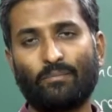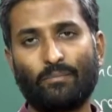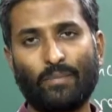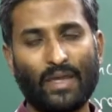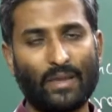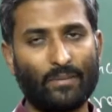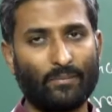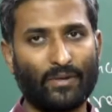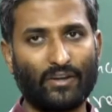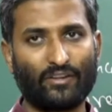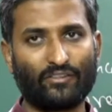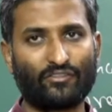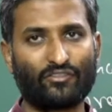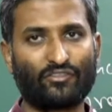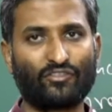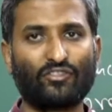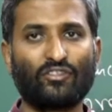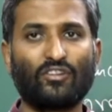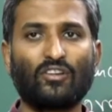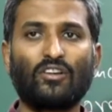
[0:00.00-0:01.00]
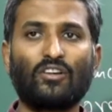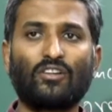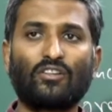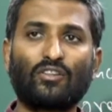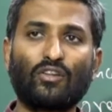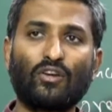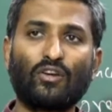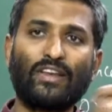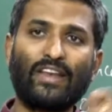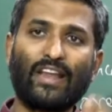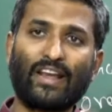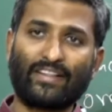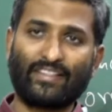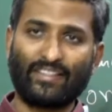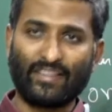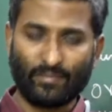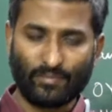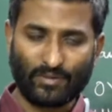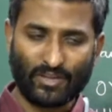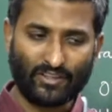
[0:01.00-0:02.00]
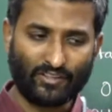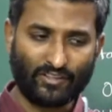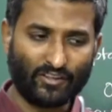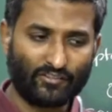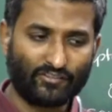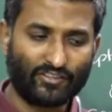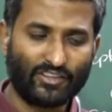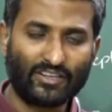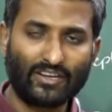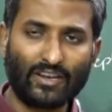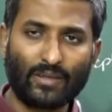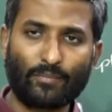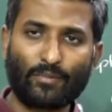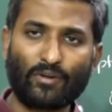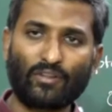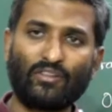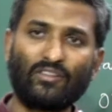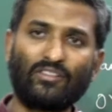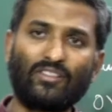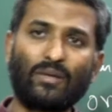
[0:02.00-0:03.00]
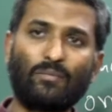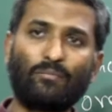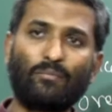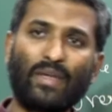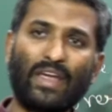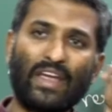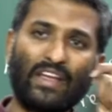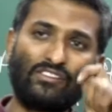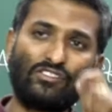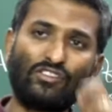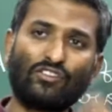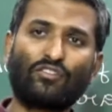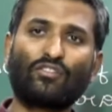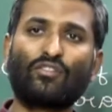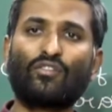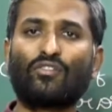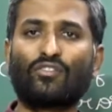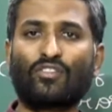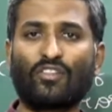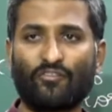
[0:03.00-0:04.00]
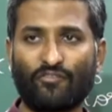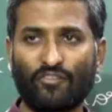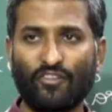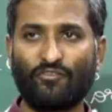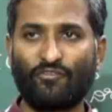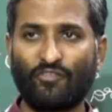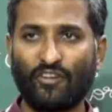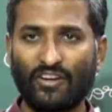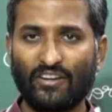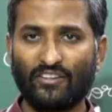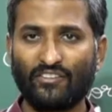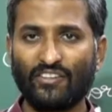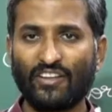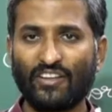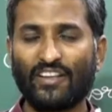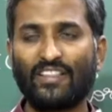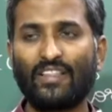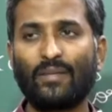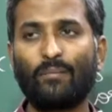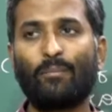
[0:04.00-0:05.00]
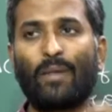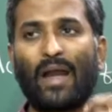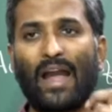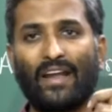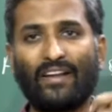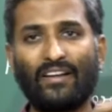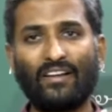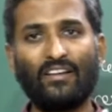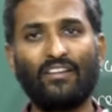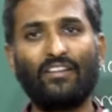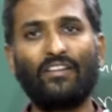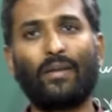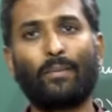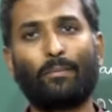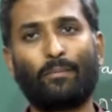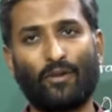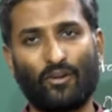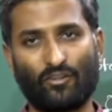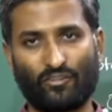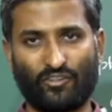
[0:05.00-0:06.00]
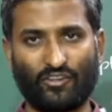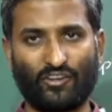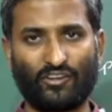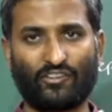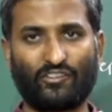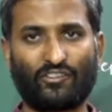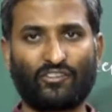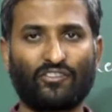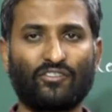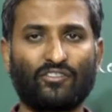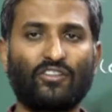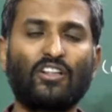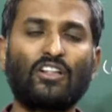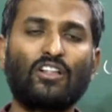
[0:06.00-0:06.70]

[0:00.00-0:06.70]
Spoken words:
payments. So in acceptance of the deposit, the major source of the funds in the banker deposits.